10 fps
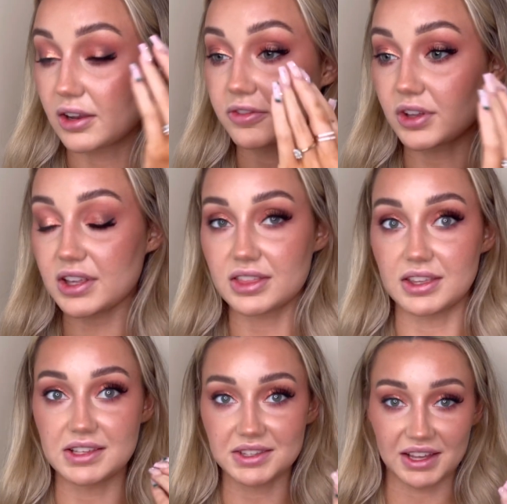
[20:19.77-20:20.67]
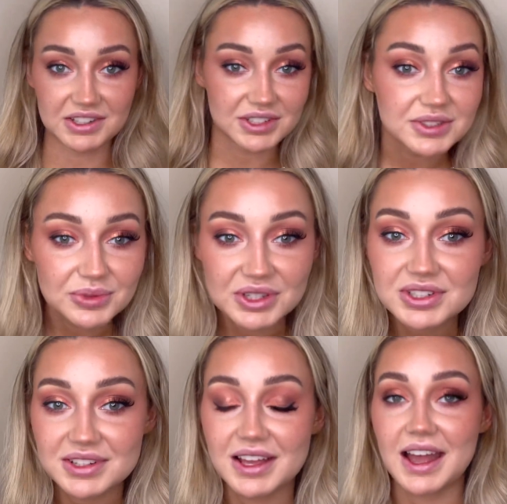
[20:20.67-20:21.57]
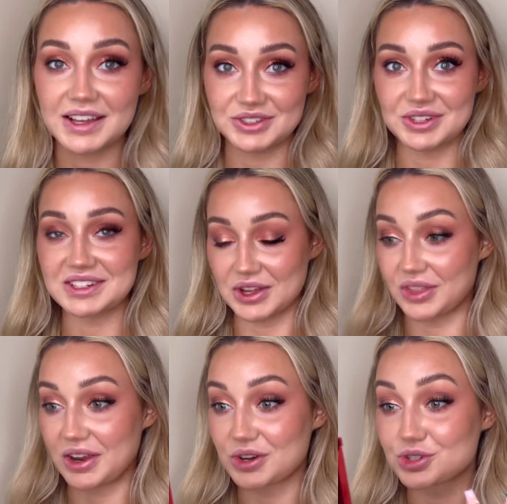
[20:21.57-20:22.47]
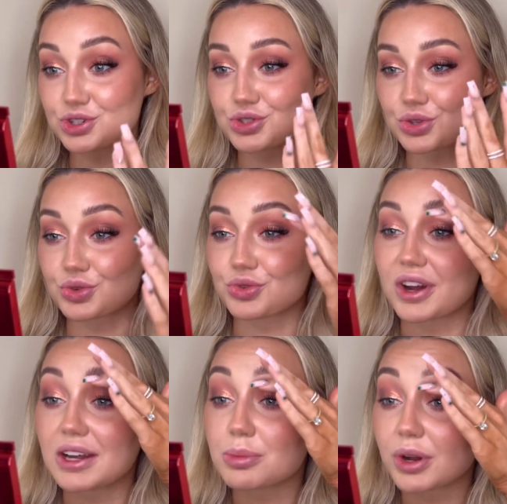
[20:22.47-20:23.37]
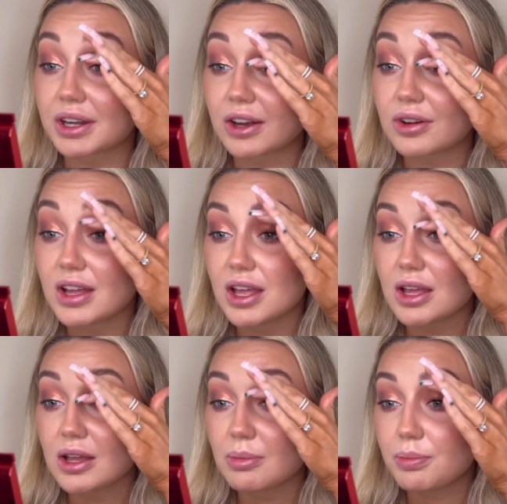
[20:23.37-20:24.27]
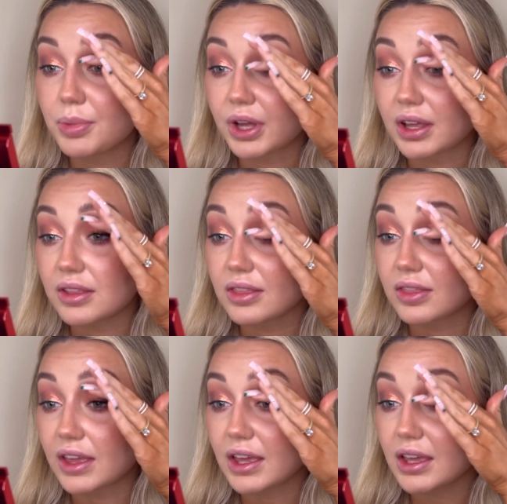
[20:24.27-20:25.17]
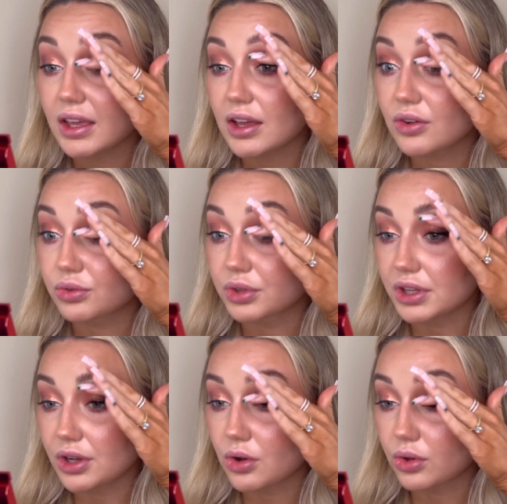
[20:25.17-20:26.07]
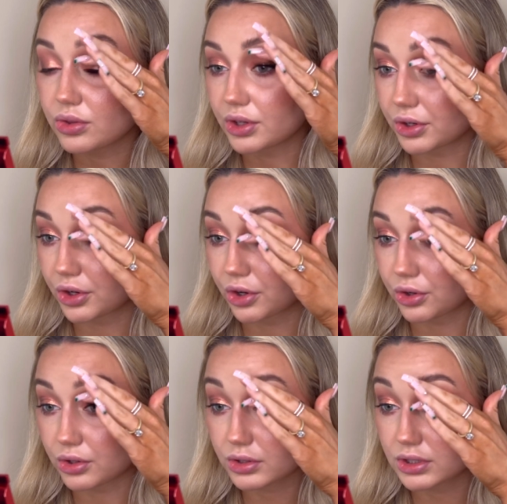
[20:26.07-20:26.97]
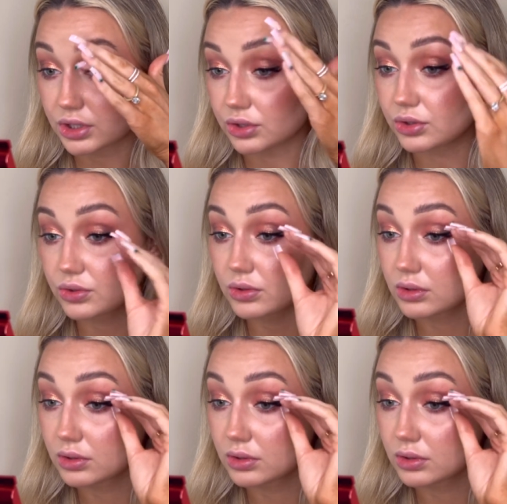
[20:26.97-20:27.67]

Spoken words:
I feel like these lashes, which as you can tell, they are straight up right now, but they really hold their curl too.